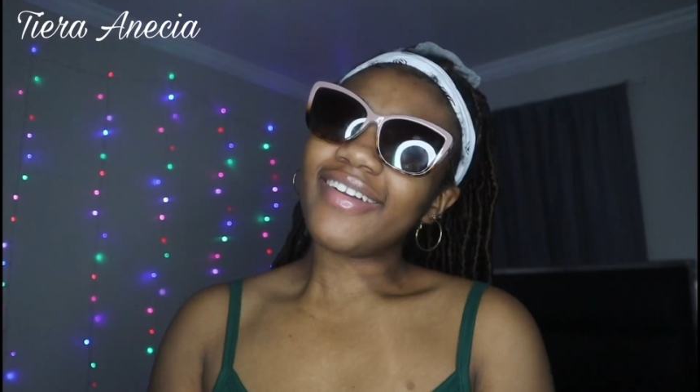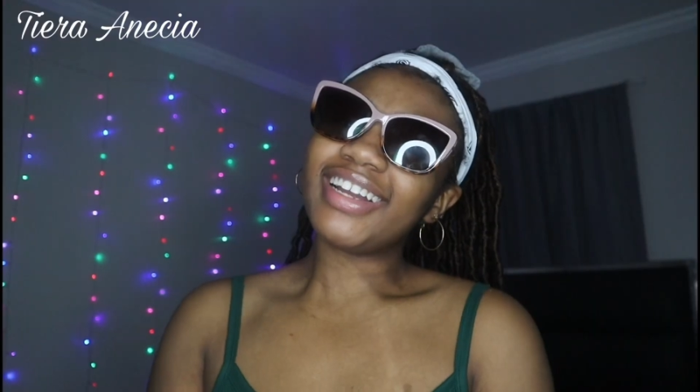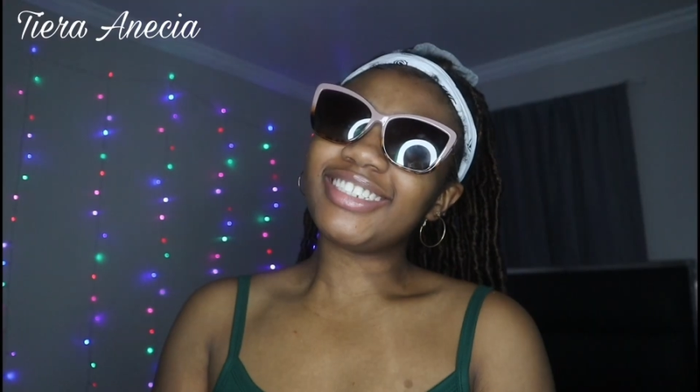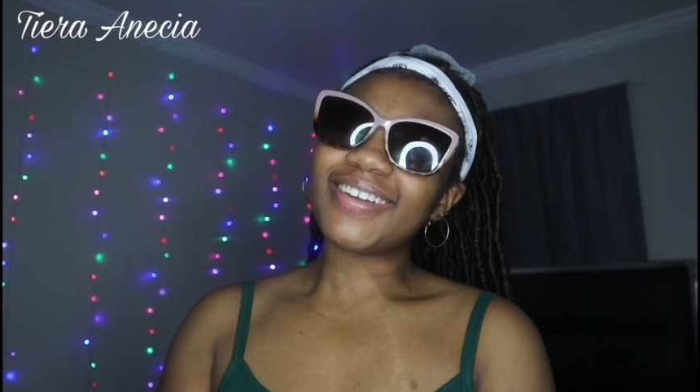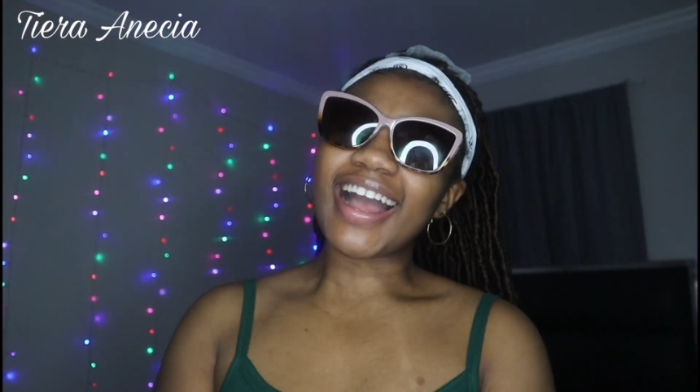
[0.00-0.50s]
All
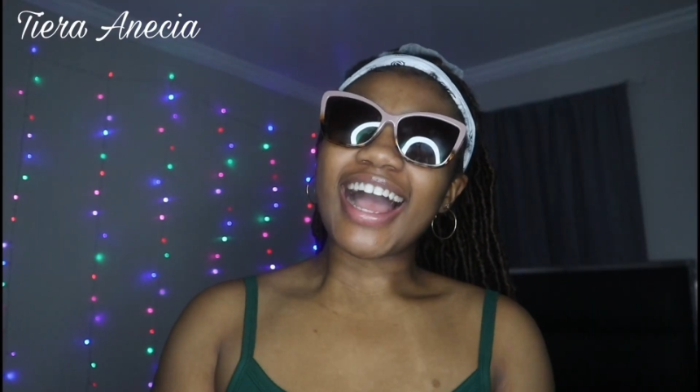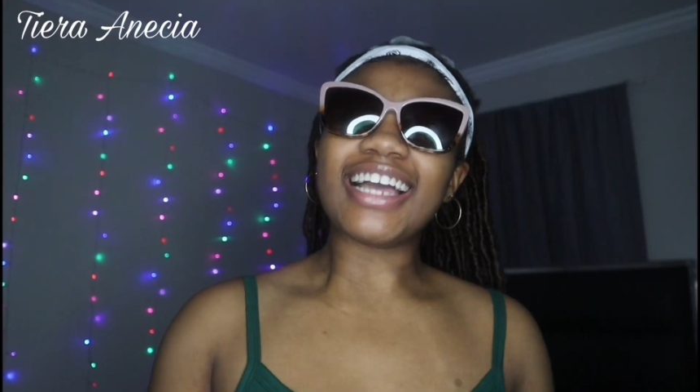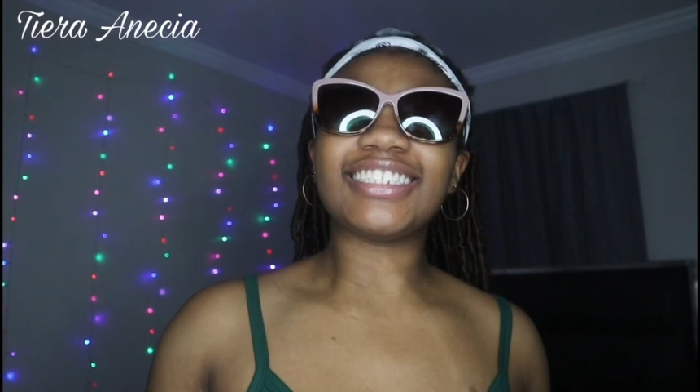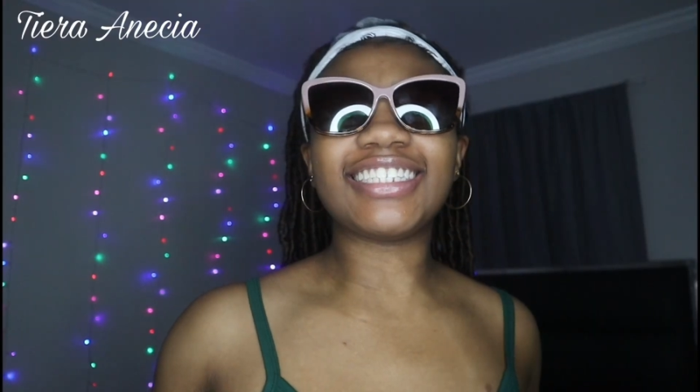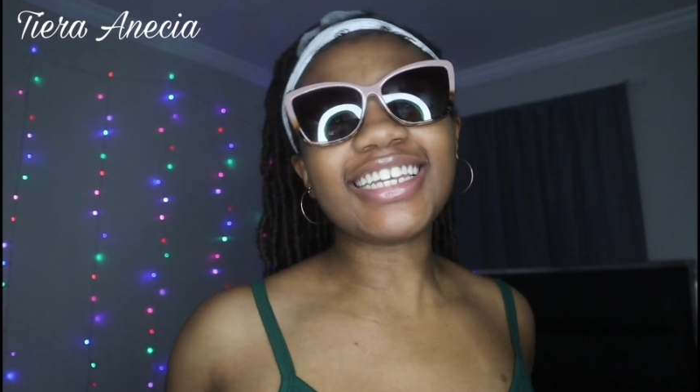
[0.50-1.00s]
right, you
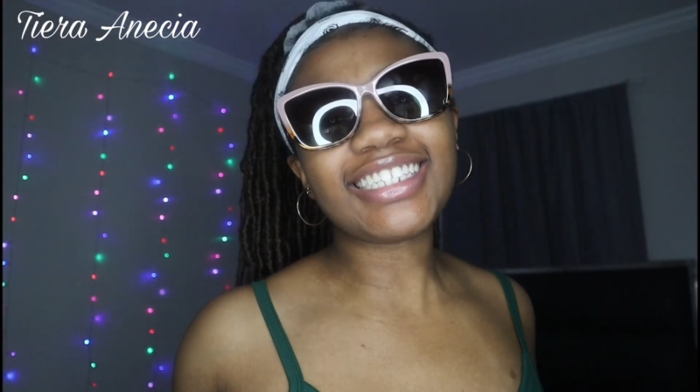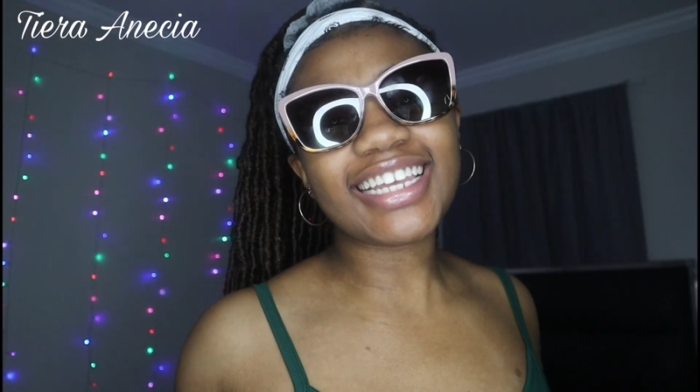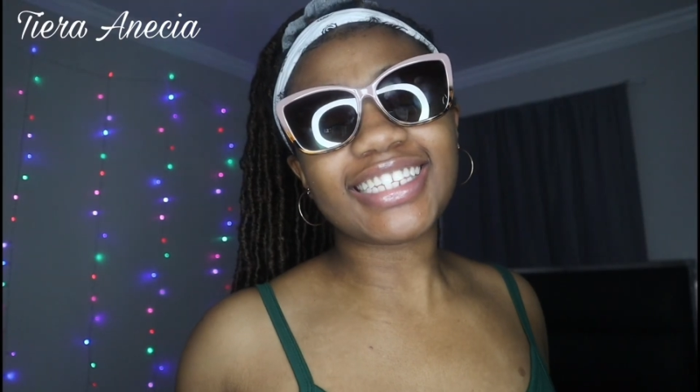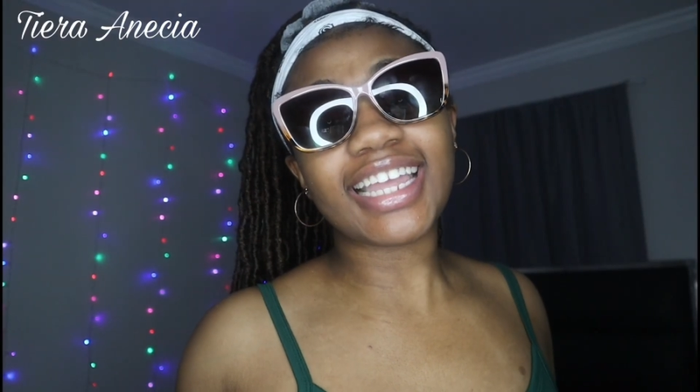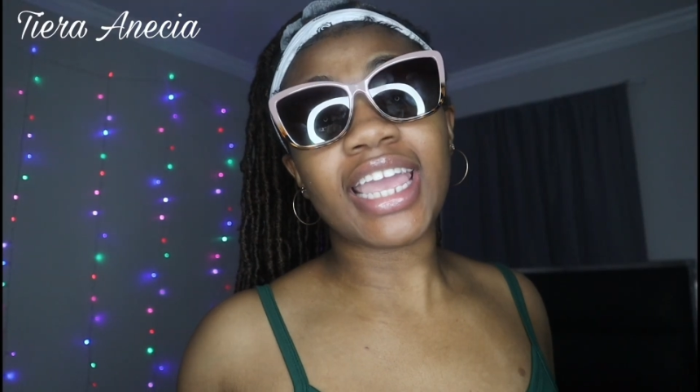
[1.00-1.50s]
guys, this
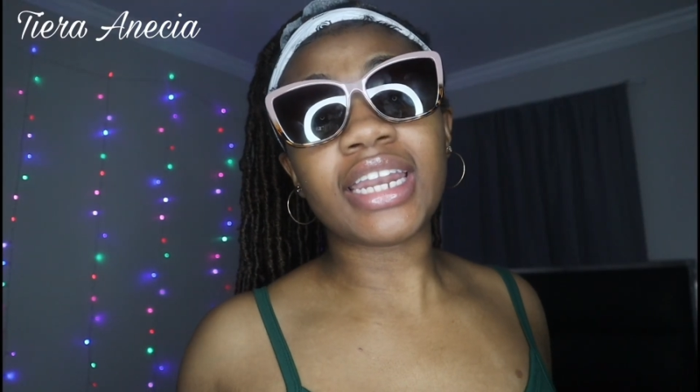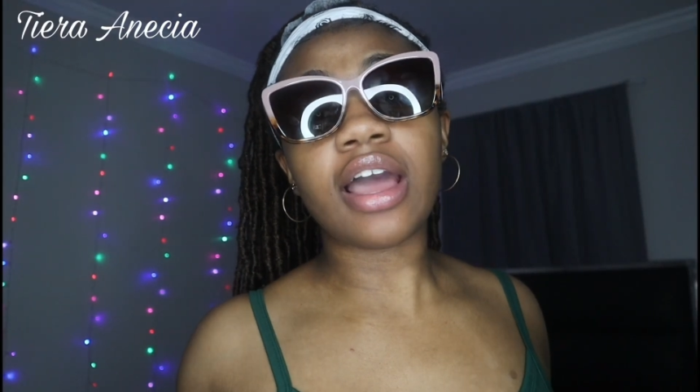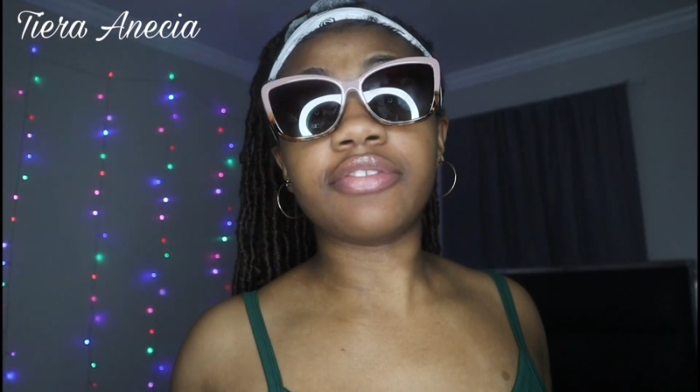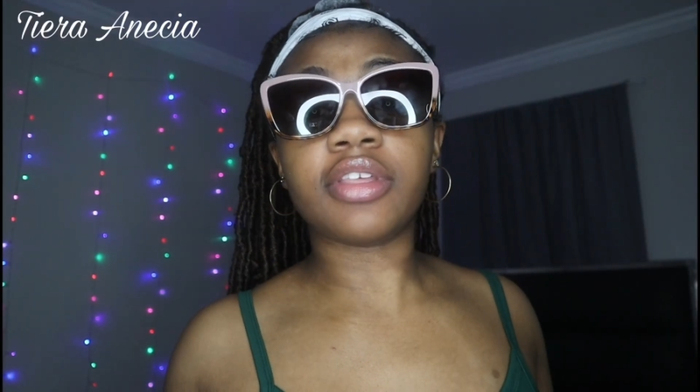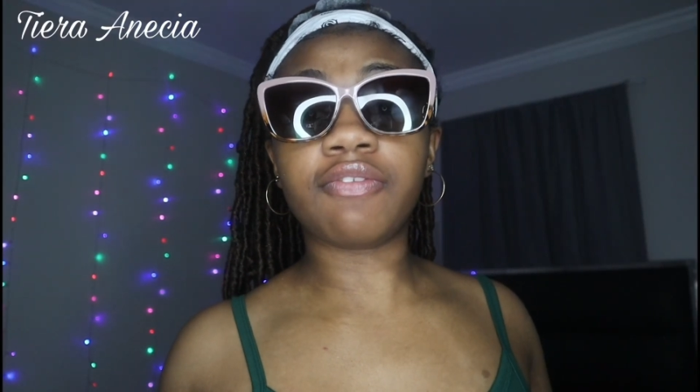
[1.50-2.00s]
is the end
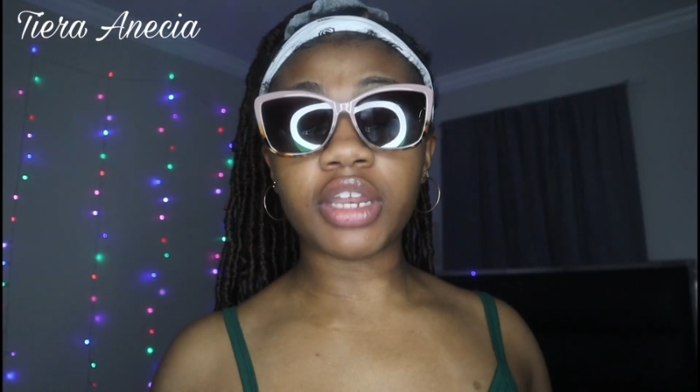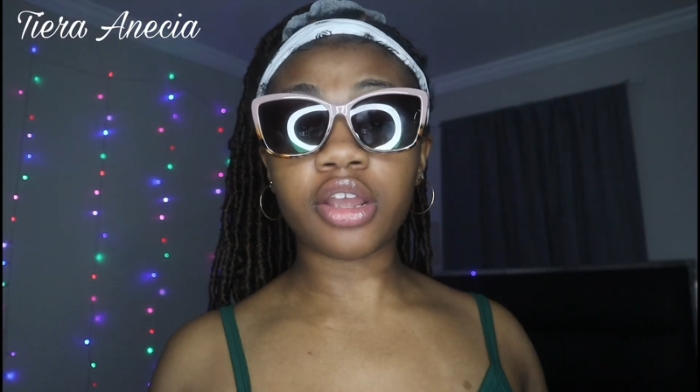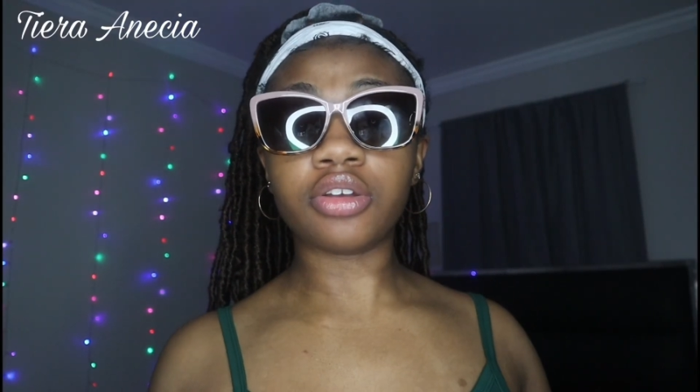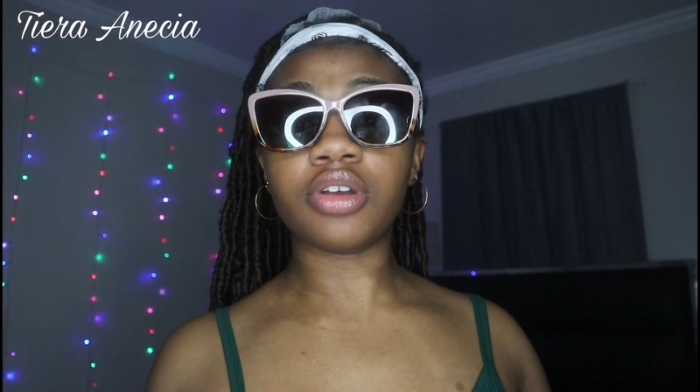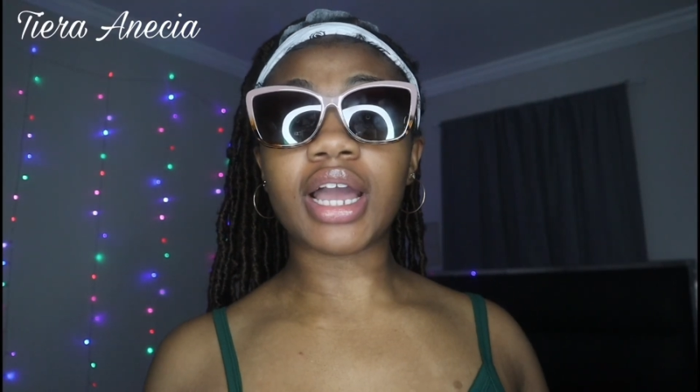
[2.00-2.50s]
of the
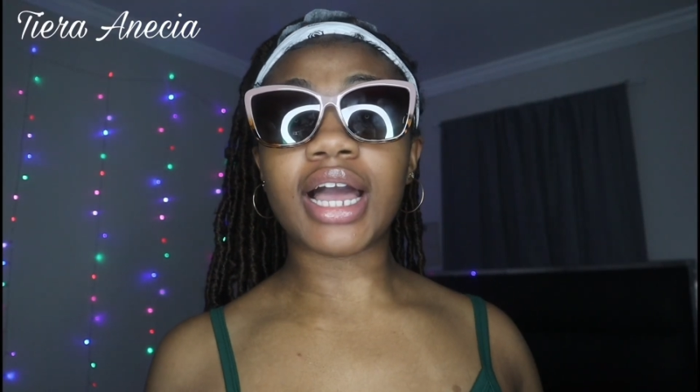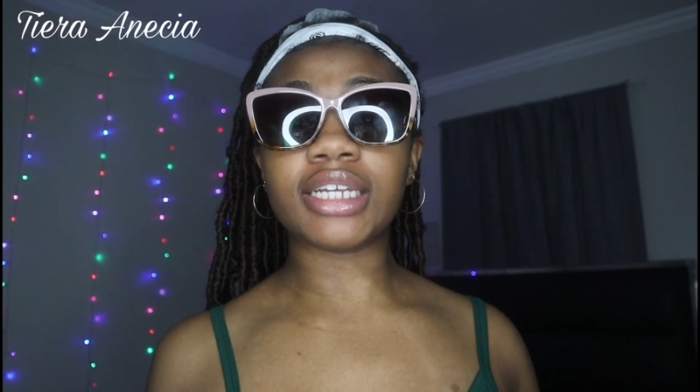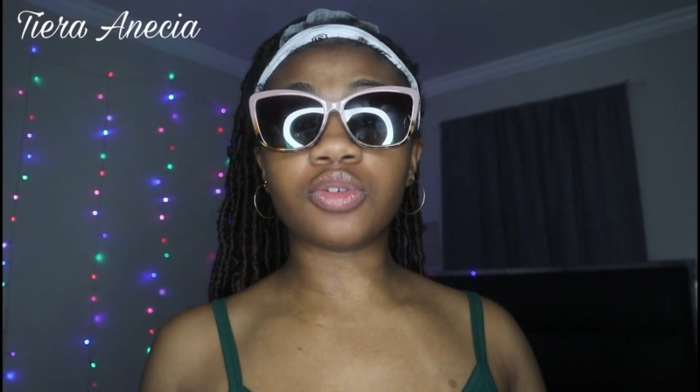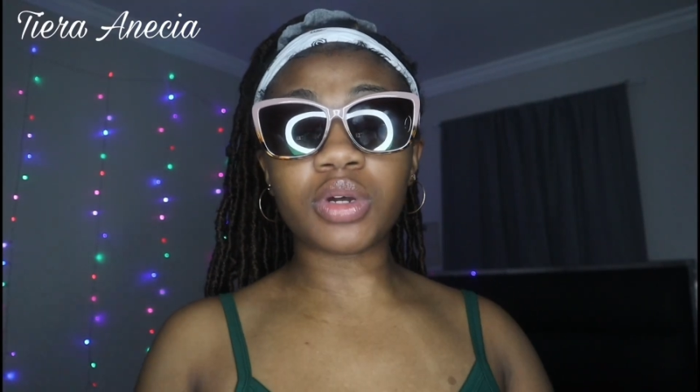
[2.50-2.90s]
video, you guys.